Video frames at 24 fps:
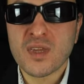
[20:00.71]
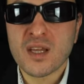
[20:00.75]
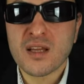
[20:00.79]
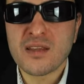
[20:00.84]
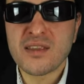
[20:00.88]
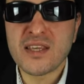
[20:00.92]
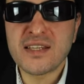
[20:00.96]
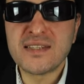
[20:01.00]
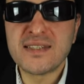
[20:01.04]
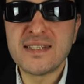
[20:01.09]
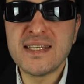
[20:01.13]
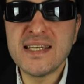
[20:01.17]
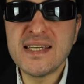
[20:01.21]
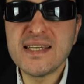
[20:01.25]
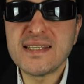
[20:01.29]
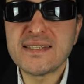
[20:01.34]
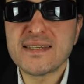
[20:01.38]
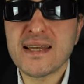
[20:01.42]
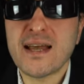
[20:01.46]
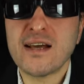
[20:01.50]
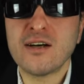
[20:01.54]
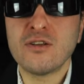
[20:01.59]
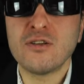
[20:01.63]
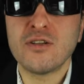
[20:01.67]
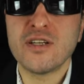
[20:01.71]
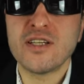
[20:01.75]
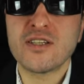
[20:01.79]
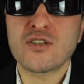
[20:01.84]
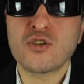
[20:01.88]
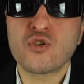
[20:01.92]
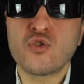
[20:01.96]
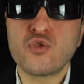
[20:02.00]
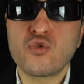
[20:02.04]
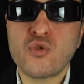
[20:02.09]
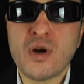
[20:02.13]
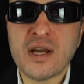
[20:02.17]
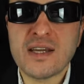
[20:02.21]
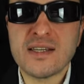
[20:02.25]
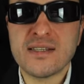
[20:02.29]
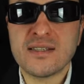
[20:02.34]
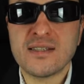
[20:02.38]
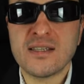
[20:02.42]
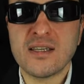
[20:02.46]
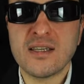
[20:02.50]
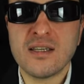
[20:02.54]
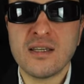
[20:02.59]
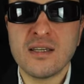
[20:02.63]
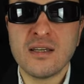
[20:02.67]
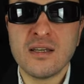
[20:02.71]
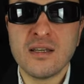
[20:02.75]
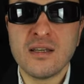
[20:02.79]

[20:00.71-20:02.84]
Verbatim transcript: The detail is crazy.